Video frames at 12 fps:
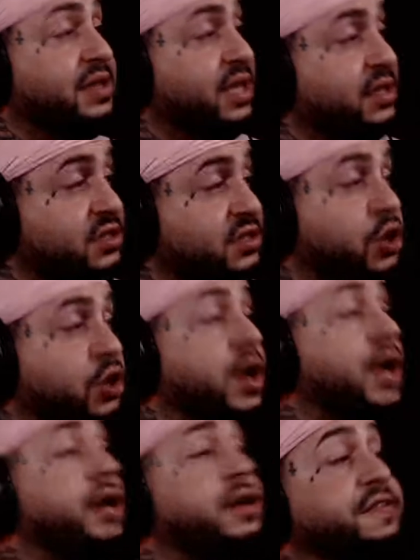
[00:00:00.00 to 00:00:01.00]
They just go
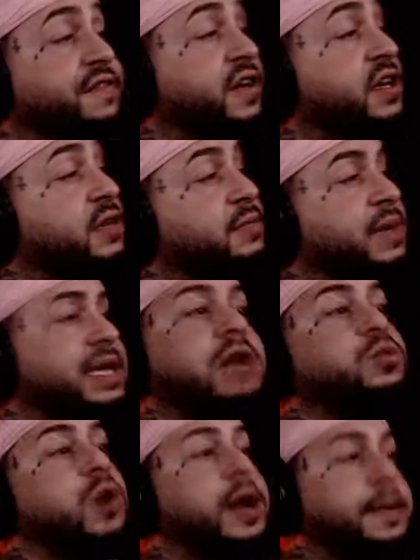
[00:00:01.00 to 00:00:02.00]
defund them. And then
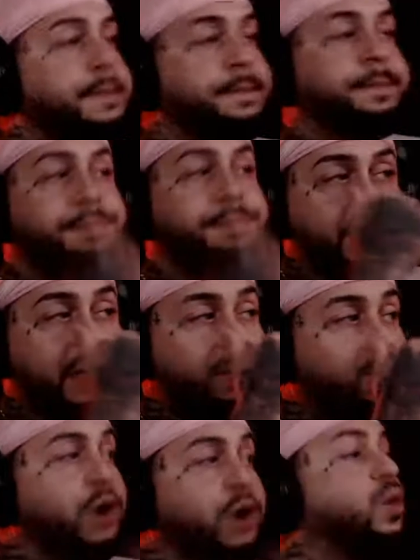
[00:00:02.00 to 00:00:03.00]
what? Then
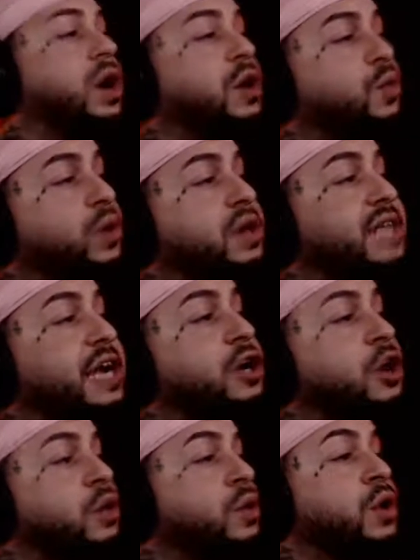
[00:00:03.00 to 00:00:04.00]
where does that
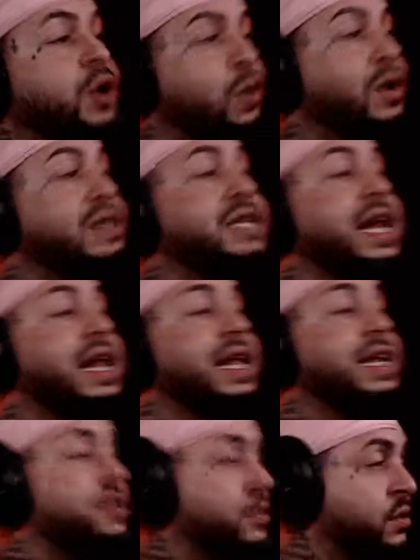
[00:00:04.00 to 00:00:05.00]
go? Where does that
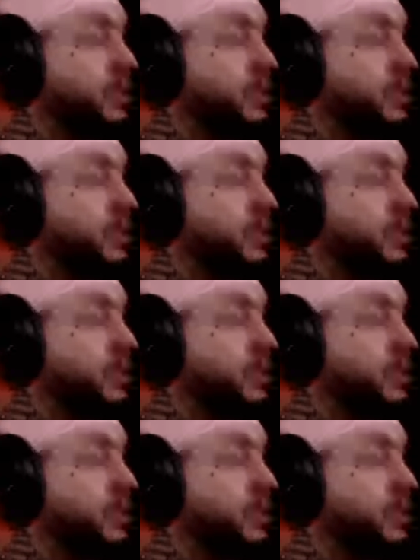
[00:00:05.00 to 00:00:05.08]
lead to?